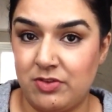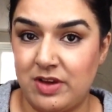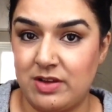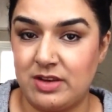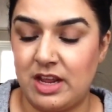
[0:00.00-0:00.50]

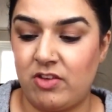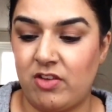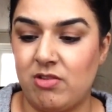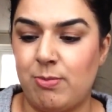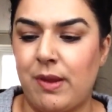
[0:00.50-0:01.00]

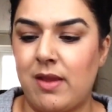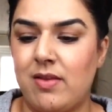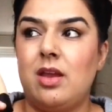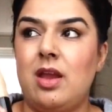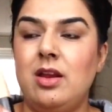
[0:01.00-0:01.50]
foundations,
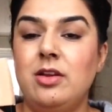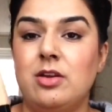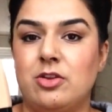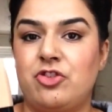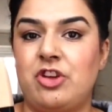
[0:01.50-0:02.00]
because in a
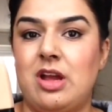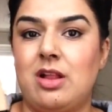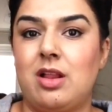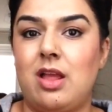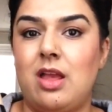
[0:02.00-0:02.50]

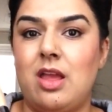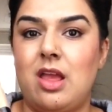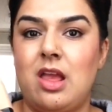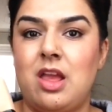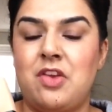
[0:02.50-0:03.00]
nutshell,
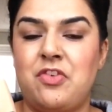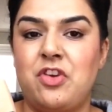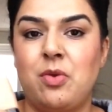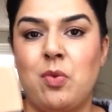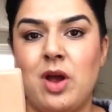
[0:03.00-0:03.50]
if
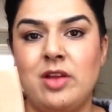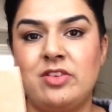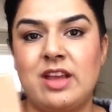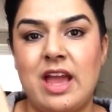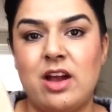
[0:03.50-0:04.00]
you were to
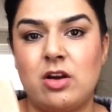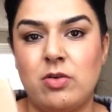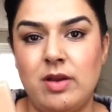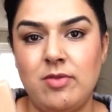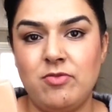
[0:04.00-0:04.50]
get a
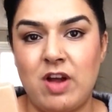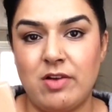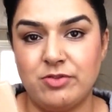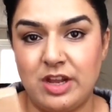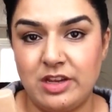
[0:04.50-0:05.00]
cream
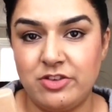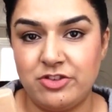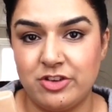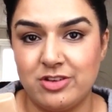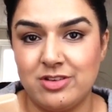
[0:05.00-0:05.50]

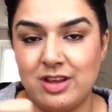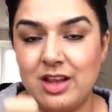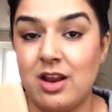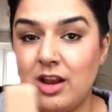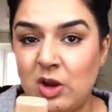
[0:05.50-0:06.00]
foundation
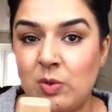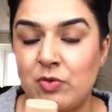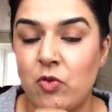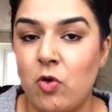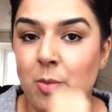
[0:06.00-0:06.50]
in a liquid
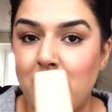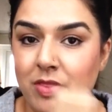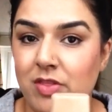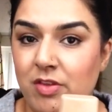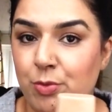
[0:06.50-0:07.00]
form,
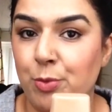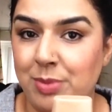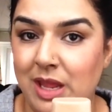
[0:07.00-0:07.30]
this will be